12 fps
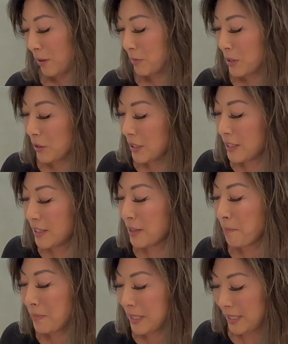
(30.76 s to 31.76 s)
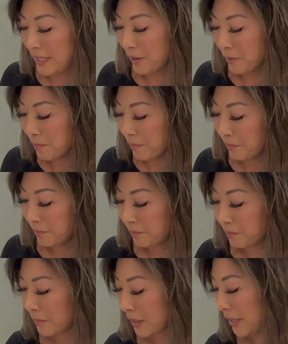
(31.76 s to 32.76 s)
So this is a medium
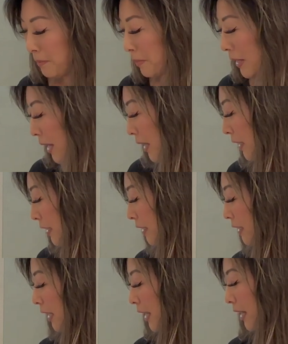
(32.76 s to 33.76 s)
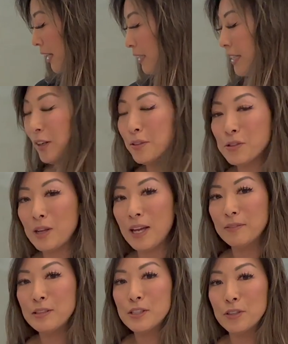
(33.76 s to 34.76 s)
in black, and they also
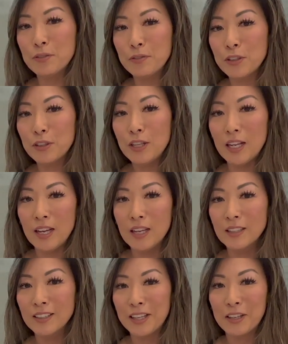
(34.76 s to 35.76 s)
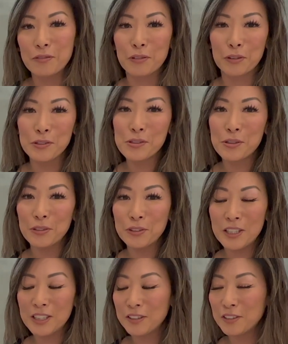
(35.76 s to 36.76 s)
have silver and like a rose gold
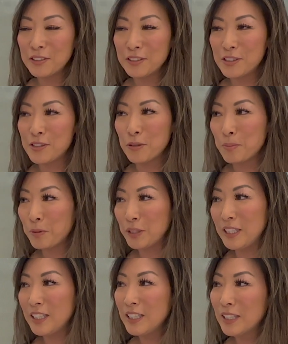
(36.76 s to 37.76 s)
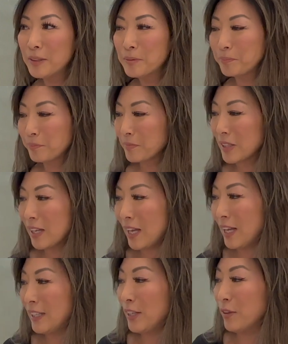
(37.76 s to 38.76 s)
color. It's so pretty.
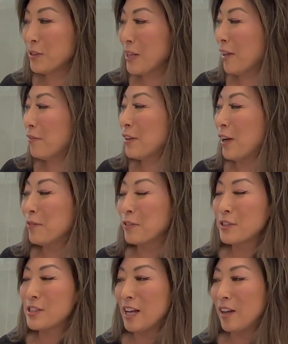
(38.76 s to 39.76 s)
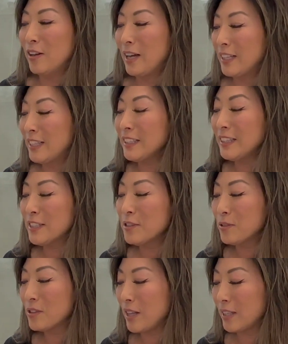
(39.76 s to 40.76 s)
And they also have covers now. I think this
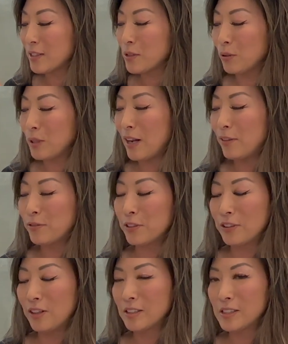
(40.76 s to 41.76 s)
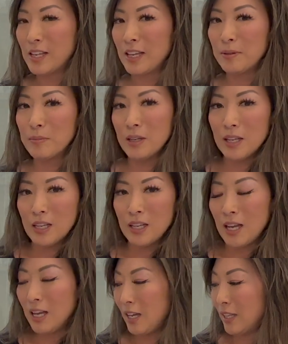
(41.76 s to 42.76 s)
was like sold out for a long time,
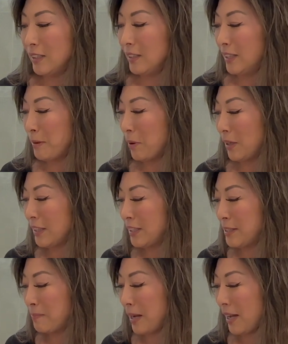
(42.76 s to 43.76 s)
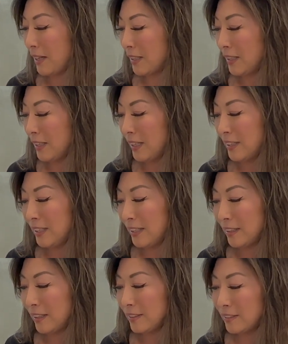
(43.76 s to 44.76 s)
and they brought this back, and
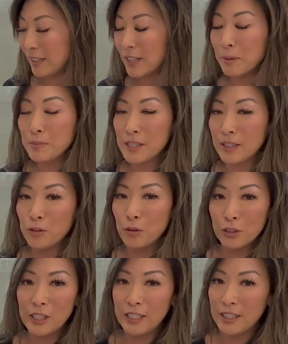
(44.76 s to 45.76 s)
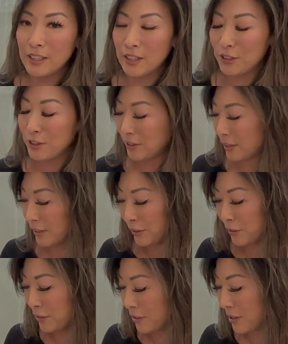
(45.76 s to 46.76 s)
it comes in coordinating
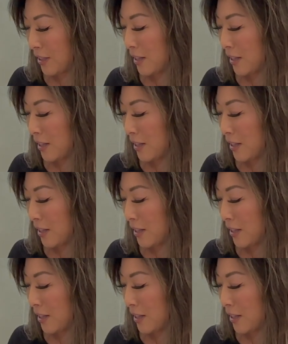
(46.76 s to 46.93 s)
colors.